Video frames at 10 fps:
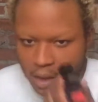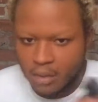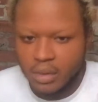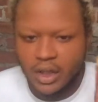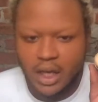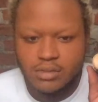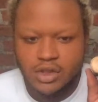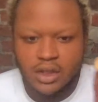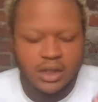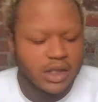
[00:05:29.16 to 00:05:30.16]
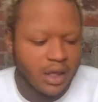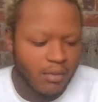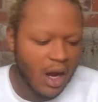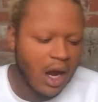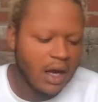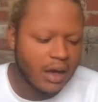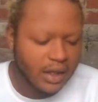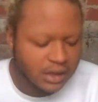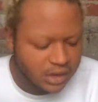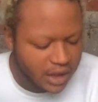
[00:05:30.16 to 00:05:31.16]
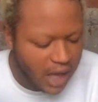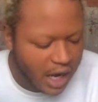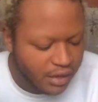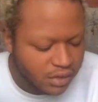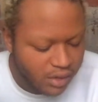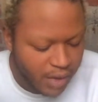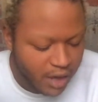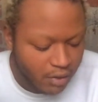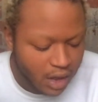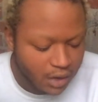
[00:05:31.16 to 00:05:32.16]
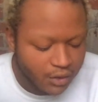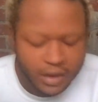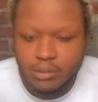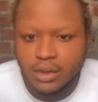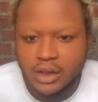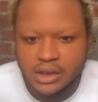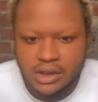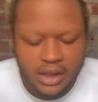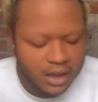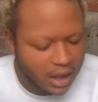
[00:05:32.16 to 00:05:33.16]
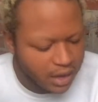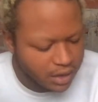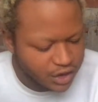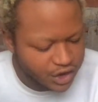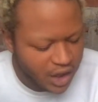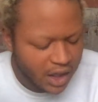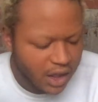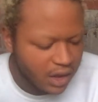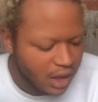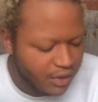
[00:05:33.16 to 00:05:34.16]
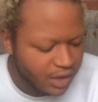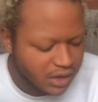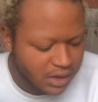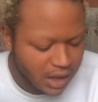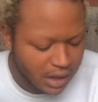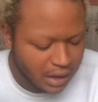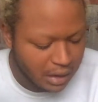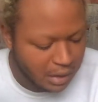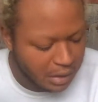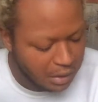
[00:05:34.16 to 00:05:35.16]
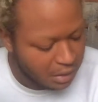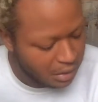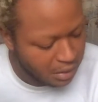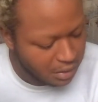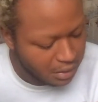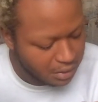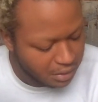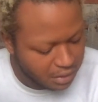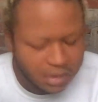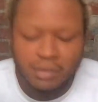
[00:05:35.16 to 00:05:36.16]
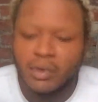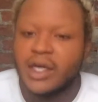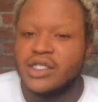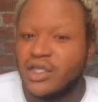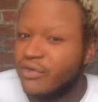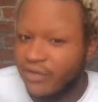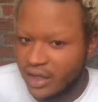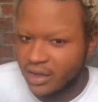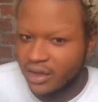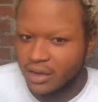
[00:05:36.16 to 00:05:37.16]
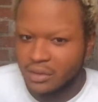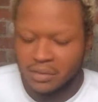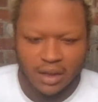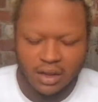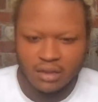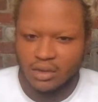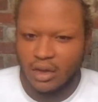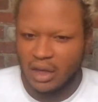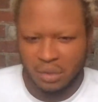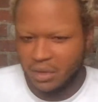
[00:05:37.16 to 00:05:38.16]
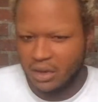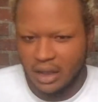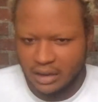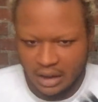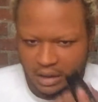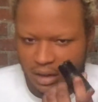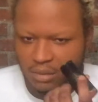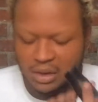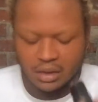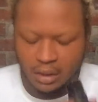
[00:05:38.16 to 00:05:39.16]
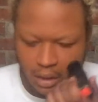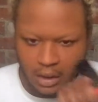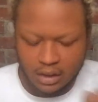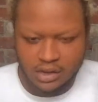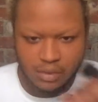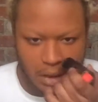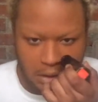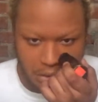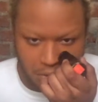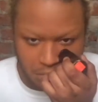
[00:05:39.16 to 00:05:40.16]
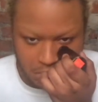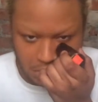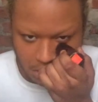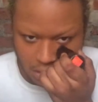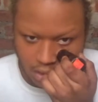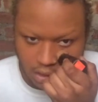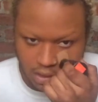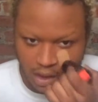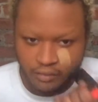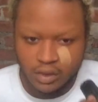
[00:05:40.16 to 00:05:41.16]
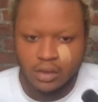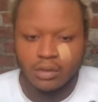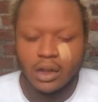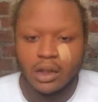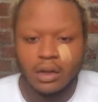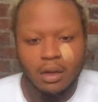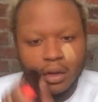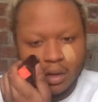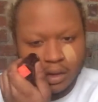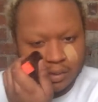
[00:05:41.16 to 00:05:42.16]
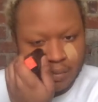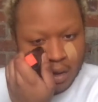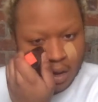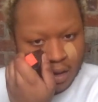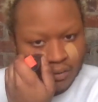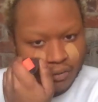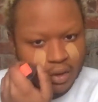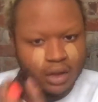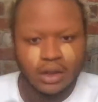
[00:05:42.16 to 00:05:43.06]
But yeah, I'm just going to take my highlighting stick. I use a Mayron cream blend stick and the shade, I think it's like Eurasia Fair. I don't know, I don't really like that name, but that's what I use. It's heavy duty. It's perfect.